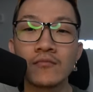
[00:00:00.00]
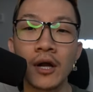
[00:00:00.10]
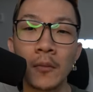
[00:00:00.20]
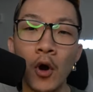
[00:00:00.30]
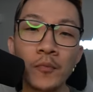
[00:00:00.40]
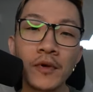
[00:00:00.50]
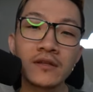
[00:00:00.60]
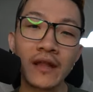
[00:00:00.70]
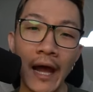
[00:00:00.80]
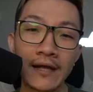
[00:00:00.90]
But I'm
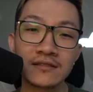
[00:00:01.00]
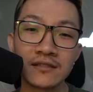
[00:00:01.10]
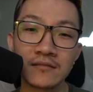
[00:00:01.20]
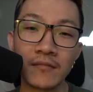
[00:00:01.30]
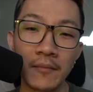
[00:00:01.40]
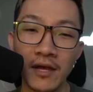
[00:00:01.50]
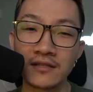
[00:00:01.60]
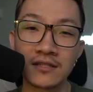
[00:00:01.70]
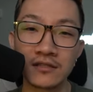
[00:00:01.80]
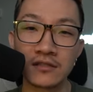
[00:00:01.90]
hoping that my
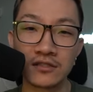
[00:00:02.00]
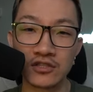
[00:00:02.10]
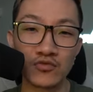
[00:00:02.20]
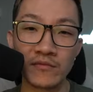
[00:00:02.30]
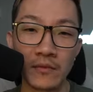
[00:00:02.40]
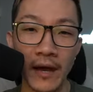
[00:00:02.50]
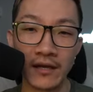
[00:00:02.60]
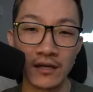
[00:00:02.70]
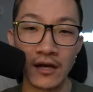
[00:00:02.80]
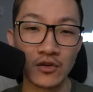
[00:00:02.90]
Mantine could just sweep the
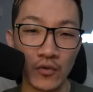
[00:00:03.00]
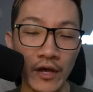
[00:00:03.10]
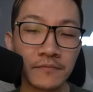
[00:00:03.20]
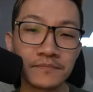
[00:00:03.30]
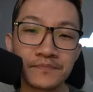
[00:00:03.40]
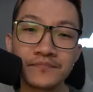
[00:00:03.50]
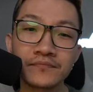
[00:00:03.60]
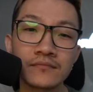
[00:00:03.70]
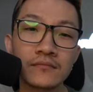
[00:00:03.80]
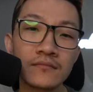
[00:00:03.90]
back end either way.
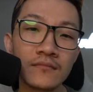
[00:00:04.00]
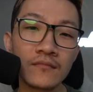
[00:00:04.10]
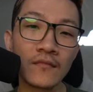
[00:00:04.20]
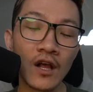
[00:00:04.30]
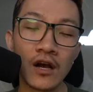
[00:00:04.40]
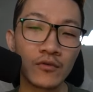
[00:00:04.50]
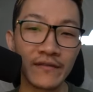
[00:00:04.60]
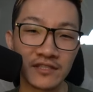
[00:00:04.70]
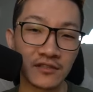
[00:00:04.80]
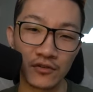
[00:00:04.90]
We
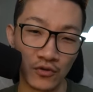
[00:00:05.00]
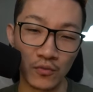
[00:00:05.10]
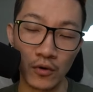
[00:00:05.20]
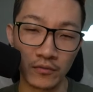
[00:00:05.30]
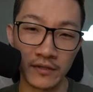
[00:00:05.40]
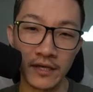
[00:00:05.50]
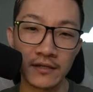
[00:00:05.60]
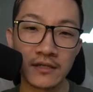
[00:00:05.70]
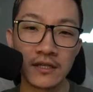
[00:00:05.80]
haven't seen the third Pokemon yet.